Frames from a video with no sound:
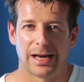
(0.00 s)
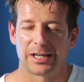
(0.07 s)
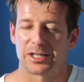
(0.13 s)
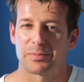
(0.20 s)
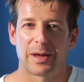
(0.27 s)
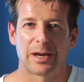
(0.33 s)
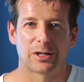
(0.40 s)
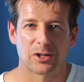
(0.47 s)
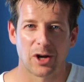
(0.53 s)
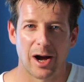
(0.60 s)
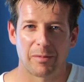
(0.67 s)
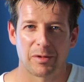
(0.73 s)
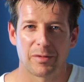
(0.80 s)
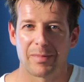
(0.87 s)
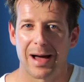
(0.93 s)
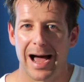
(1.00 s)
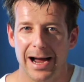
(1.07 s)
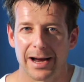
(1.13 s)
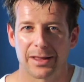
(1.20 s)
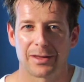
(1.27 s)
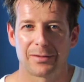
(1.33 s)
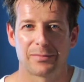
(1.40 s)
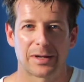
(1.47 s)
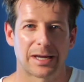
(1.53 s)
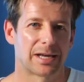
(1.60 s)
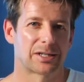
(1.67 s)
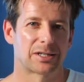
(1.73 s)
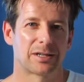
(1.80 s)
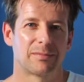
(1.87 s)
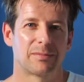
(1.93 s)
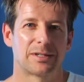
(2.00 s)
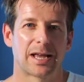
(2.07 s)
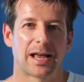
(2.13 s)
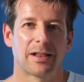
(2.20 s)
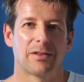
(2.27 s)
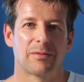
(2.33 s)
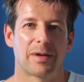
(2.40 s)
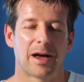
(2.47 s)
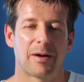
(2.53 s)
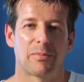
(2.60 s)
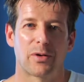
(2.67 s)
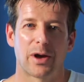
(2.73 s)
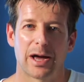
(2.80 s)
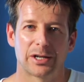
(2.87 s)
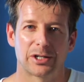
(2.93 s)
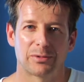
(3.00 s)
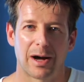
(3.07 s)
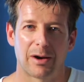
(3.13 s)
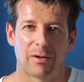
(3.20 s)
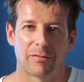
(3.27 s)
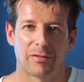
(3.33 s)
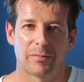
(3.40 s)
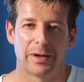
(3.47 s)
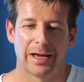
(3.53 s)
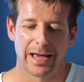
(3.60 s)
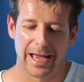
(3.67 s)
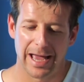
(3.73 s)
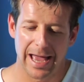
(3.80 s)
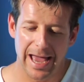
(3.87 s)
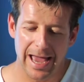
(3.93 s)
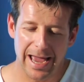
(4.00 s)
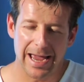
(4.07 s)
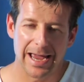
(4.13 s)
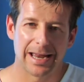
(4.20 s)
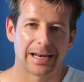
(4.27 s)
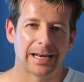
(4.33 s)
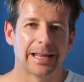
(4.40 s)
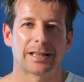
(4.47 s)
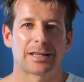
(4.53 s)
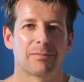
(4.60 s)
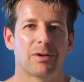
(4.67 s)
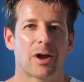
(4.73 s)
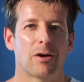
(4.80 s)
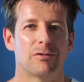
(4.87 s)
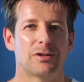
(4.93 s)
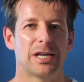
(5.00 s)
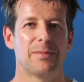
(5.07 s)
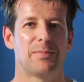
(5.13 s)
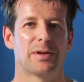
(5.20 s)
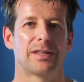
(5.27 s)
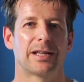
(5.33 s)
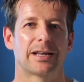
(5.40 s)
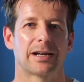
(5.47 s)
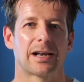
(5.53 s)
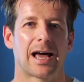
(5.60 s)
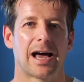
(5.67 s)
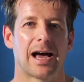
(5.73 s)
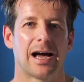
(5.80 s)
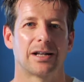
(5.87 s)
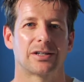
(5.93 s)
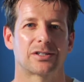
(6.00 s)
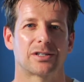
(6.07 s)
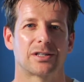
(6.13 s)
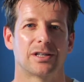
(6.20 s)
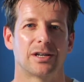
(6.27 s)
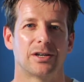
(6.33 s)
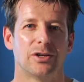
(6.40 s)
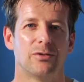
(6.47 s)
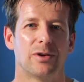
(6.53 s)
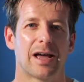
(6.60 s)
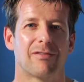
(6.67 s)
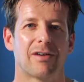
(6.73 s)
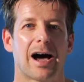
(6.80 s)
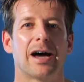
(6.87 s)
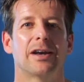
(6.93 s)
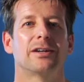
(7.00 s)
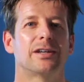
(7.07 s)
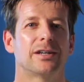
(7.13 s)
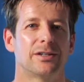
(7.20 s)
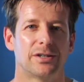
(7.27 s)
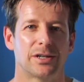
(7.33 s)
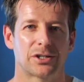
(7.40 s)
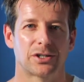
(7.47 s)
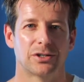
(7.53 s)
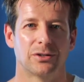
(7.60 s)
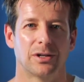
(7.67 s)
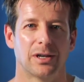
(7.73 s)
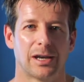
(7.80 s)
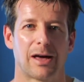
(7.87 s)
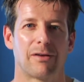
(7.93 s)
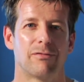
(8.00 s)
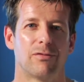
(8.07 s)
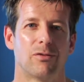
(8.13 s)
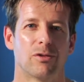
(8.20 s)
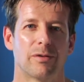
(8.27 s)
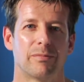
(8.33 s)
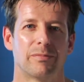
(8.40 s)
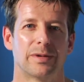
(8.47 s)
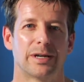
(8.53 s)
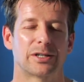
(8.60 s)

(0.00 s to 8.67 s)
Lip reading: Spend time with them, hug them, kiss them, tell them how proud you are of them, and let them know deep in their little hearts that you have unconditional love for them.